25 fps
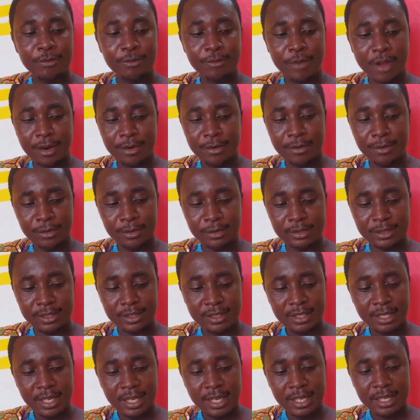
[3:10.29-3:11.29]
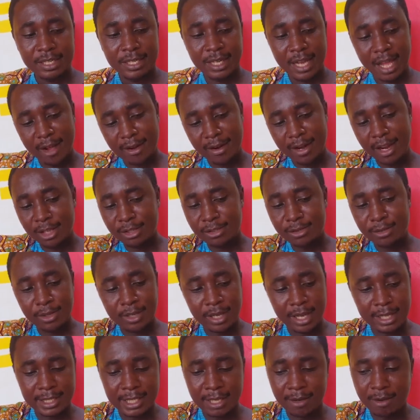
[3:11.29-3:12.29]
Very good. Now let's
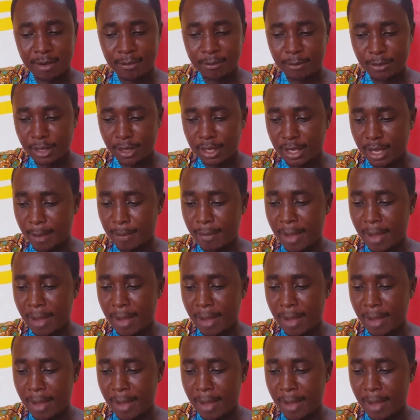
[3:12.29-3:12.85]
look at our finger.